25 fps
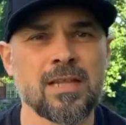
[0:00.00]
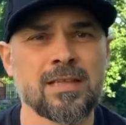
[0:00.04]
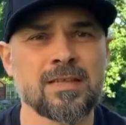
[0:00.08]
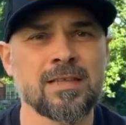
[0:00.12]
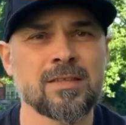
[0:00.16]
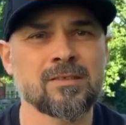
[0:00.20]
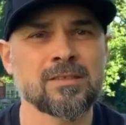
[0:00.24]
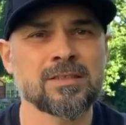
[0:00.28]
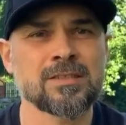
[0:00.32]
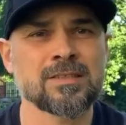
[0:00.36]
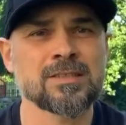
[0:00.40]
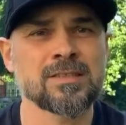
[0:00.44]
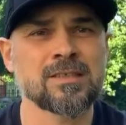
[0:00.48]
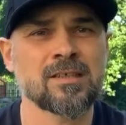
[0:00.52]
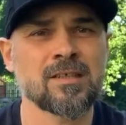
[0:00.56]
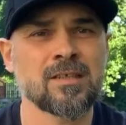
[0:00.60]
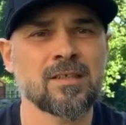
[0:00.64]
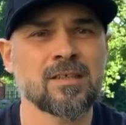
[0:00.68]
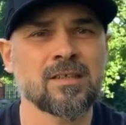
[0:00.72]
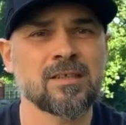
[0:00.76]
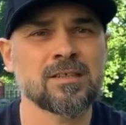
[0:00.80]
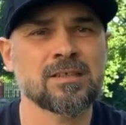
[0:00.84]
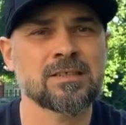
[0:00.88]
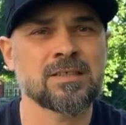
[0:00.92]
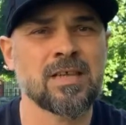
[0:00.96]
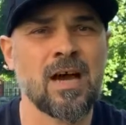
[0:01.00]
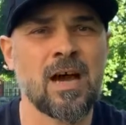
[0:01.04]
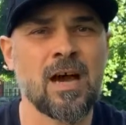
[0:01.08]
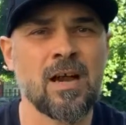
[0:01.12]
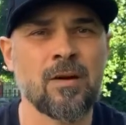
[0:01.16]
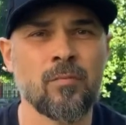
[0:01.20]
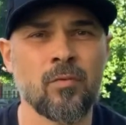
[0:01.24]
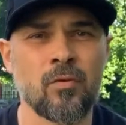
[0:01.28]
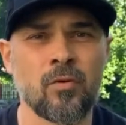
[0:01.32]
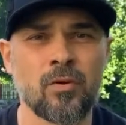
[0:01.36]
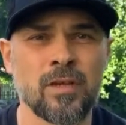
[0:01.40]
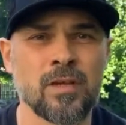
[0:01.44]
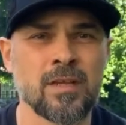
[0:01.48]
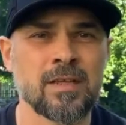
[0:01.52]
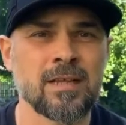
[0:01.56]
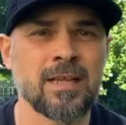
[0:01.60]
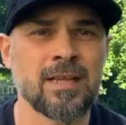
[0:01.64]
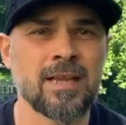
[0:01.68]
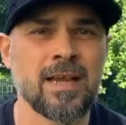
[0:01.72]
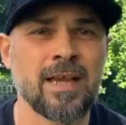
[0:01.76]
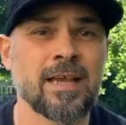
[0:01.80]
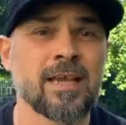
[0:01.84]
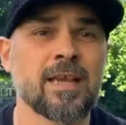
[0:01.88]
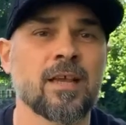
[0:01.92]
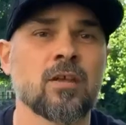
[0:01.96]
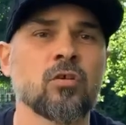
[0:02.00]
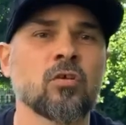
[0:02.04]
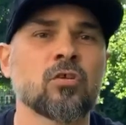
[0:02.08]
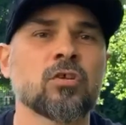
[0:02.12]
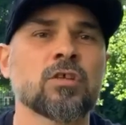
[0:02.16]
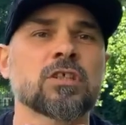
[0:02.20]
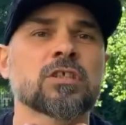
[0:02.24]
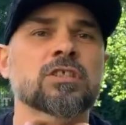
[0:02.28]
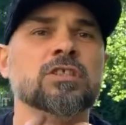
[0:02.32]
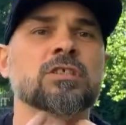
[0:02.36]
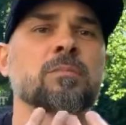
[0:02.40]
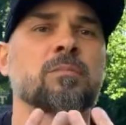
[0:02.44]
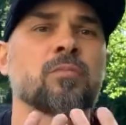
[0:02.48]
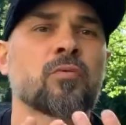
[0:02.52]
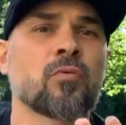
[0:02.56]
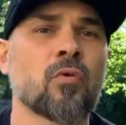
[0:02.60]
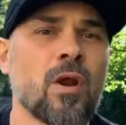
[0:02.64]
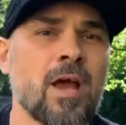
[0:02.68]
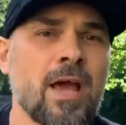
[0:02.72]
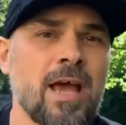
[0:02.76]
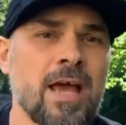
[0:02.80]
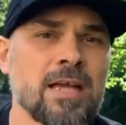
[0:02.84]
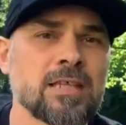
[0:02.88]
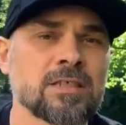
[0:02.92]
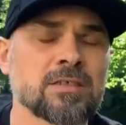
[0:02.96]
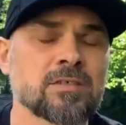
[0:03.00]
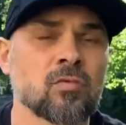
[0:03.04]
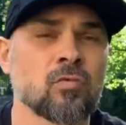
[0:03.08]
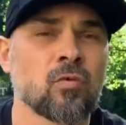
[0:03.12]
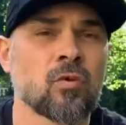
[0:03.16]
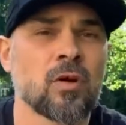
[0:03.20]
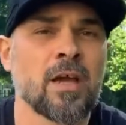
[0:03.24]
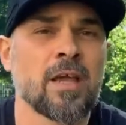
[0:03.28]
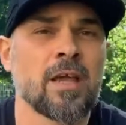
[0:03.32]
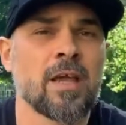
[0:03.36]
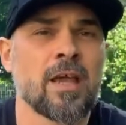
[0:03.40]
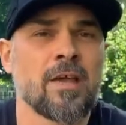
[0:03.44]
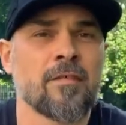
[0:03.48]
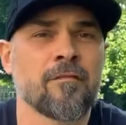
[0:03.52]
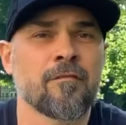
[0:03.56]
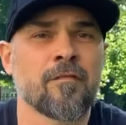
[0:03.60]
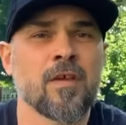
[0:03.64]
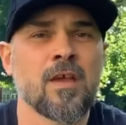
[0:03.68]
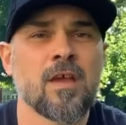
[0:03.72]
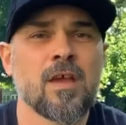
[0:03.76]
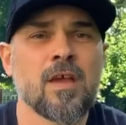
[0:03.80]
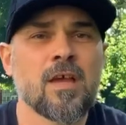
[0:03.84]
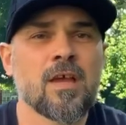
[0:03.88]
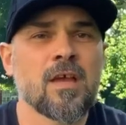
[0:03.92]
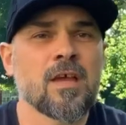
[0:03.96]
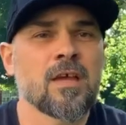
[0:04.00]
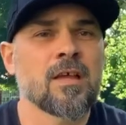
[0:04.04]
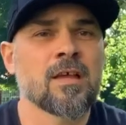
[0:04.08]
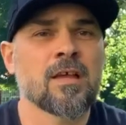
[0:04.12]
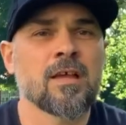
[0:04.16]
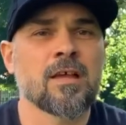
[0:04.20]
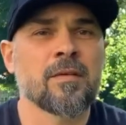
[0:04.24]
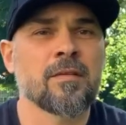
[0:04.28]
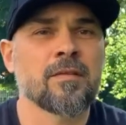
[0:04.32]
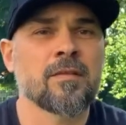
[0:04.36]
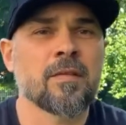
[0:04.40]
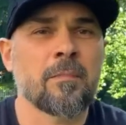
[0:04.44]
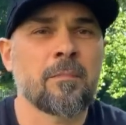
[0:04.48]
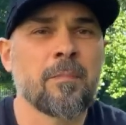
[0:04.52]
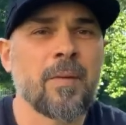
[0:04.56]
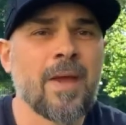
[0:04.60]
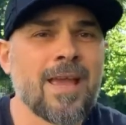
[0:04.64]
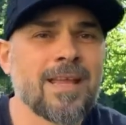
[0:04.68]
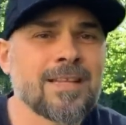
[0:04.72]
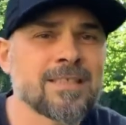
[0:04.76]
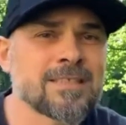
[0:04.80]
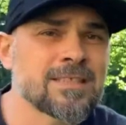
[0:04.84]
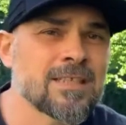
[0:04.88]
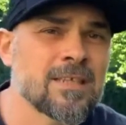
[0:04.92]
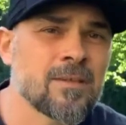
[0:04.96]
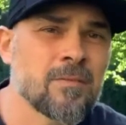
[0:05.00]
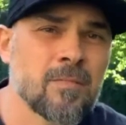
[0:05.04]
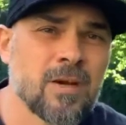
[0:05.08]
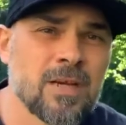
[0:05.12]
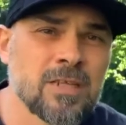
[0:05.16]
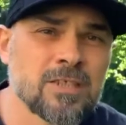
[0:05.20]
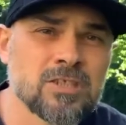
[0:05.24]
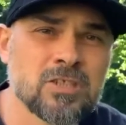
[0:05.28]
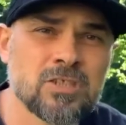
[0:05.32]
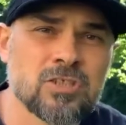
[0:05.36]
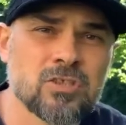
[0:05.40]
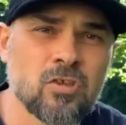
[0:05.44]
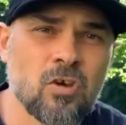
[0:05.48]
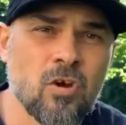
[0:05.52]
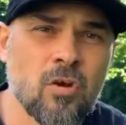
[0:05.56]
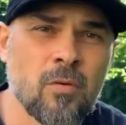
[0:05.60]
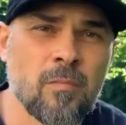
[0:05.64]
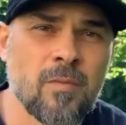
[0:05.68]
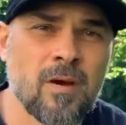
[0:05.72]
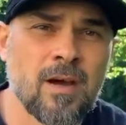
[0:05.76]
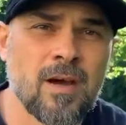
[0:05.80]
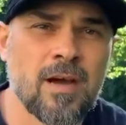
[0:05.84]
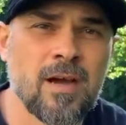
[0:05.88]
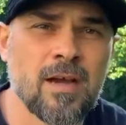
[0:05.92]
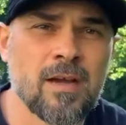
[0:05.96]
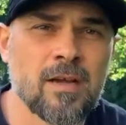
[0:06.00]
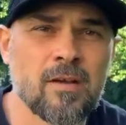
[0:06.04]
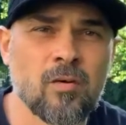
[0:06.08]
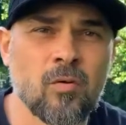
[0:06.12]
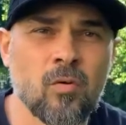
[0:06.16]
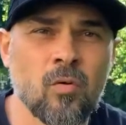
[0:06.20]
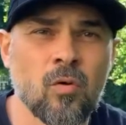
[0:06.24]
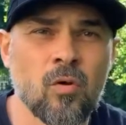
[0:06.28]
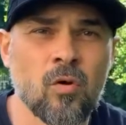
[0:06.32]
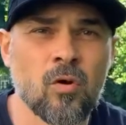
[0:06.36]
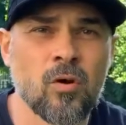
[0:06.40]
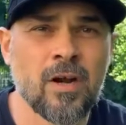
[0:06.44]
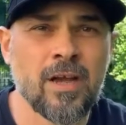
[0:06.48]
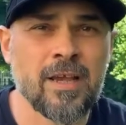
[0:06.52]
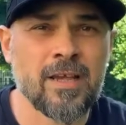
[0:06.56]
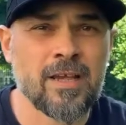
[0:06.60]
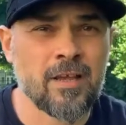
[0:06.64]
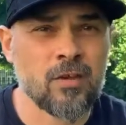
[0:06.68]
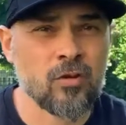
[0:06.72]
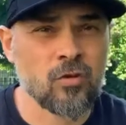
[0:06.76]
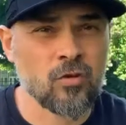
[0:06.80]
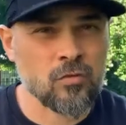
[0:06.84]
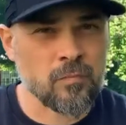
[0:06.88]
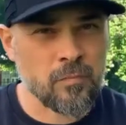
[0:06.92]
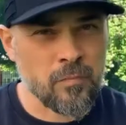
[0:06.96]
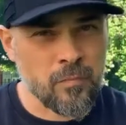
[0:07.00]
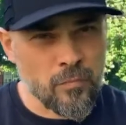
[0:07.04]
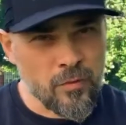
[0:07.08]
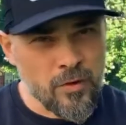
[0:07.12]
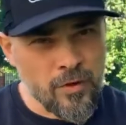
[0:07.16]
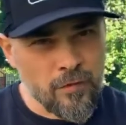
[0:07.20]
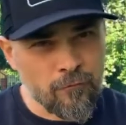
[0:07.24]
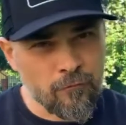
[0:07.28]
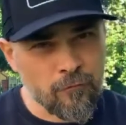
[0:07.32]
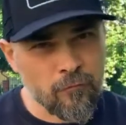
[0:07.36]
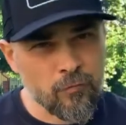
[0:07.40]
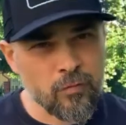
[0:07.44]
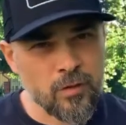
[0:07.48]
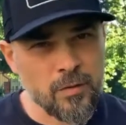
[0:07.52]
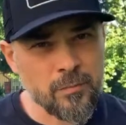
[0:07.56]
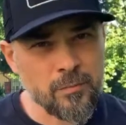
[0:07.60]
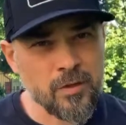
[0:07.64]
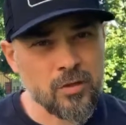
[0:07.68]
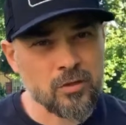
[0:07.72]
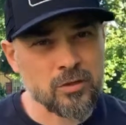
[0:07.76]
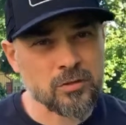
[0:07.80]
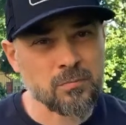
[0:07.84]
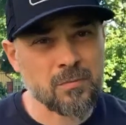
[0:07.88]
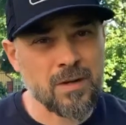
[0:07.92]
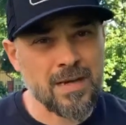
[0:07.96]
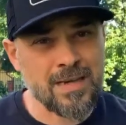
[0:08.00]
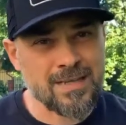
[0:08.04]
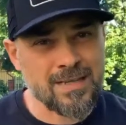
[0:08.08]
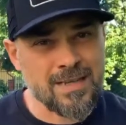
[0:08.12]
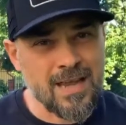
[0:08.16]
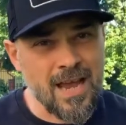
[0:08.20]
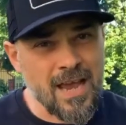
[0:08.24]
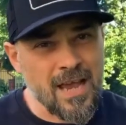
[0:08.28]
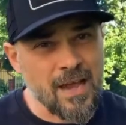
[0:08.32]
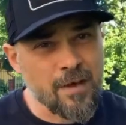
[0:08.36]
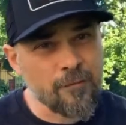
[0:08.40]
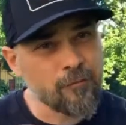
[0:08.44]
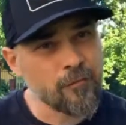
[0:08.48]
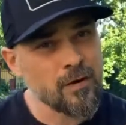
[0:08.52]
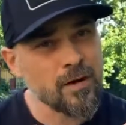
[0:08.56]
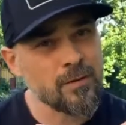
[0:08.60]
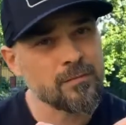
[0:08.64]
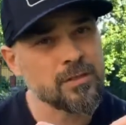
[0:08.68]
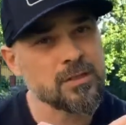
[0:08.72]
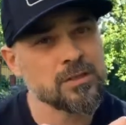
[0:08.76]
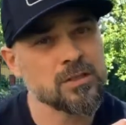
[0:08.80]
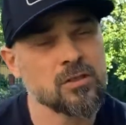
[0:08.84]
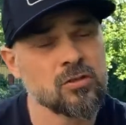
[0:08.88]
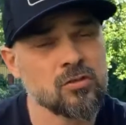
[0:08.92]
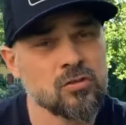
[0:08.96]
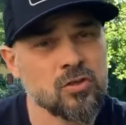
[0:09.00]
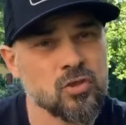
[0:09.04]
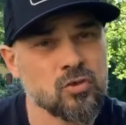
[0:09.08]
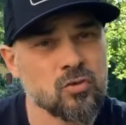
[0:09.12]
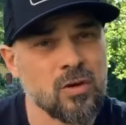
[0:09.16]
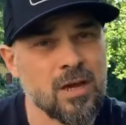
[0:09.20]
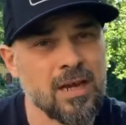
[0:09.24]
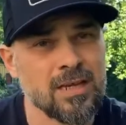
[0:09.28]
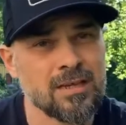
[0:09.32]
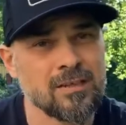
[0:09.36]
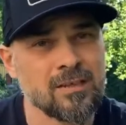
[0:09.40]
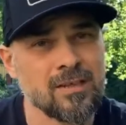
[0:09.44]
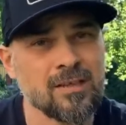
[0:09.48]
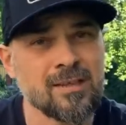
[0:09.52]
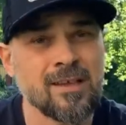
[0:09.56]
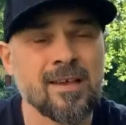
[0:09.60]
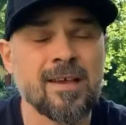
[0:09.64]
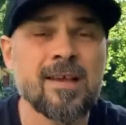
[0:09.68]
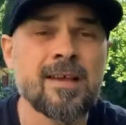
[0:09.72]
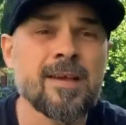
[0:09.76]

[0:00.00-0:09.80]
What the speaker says: There is still this armoring that I cannot express, or I have the pains in my stomach, or I cannot breathe fully because my diaphragm is contracted.